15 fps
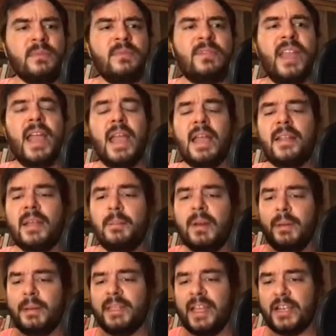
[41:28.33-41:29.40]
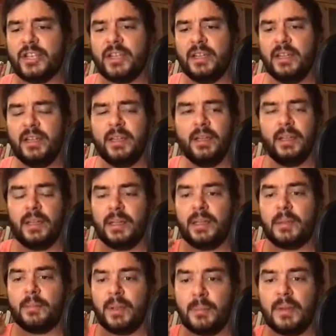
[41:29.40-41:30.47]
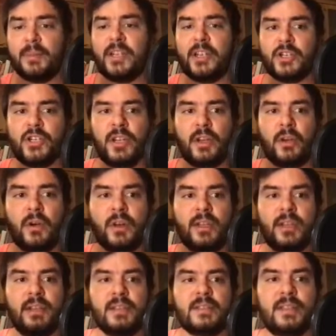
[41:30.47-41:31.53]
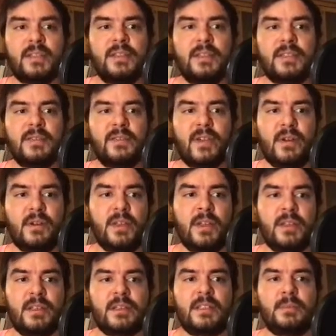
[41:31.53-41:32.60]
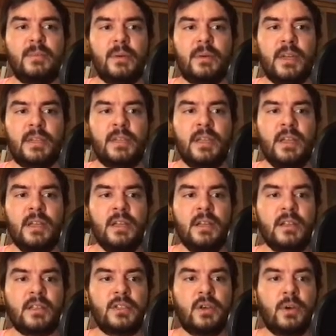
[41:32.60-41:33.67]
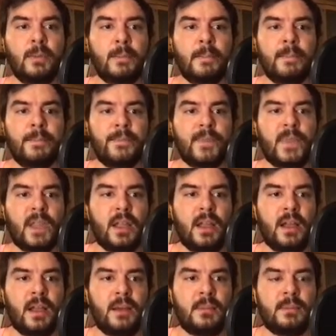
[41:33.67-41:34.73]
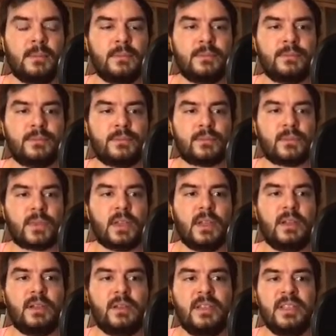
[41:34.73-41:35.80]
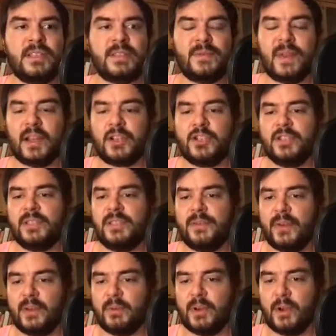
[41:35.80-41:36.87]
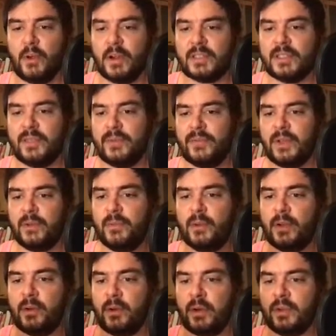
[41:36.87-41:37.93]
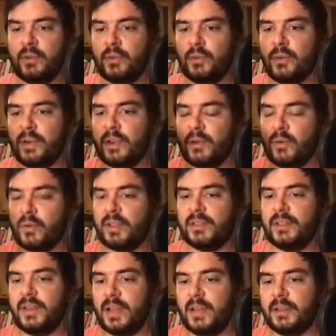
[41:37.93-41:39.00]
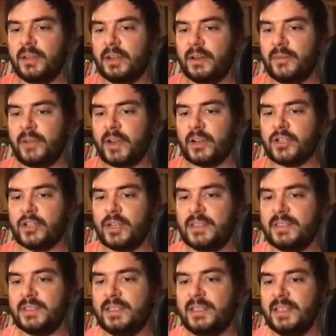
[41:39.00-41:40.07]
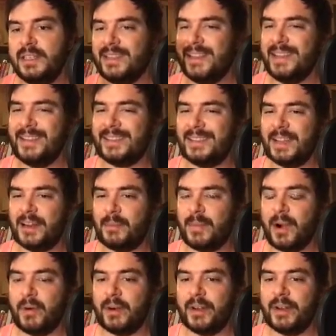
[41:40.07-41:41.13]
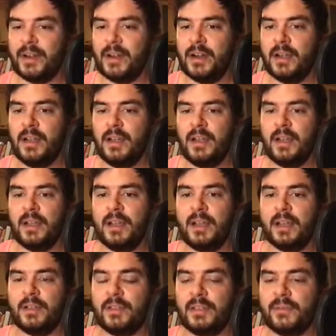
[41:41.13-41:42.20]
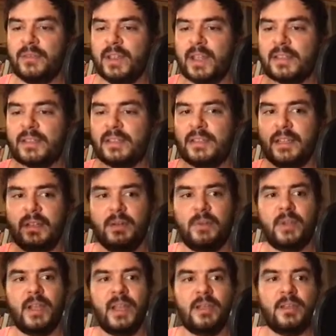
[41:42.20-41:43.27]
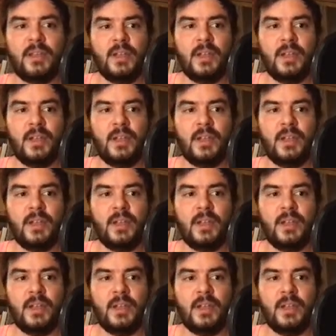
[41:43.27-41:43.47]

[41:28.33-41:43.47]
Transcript: The, the implementation the implementation accordingly is then is very simple, right? So um, this function is defined recursive, and we're going to look at the, the function and see hey, is there a power there, and if yes, then we get